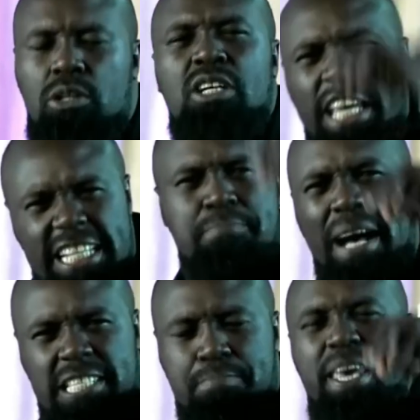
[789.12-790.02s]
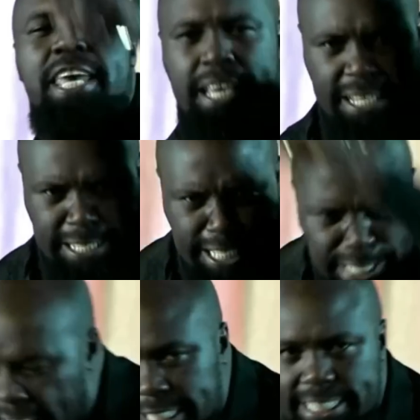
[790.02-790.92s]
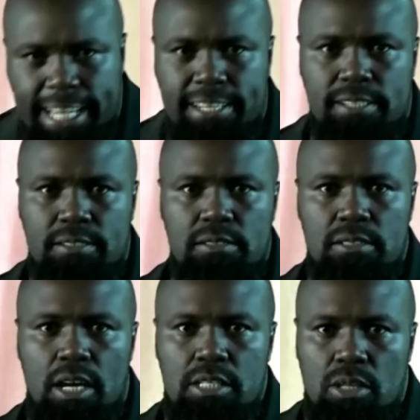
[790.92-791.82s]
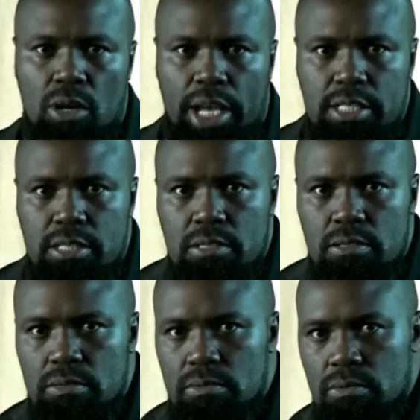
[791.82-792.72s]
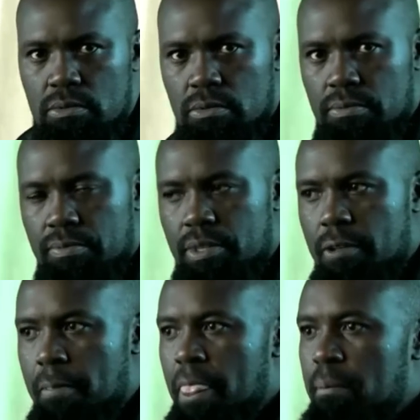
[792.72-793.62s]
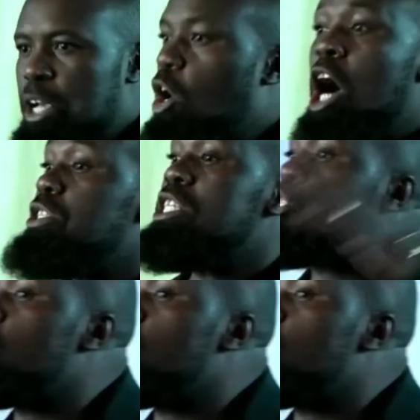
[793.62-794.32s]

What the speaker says: It must be rejected as lawyers. Because it's not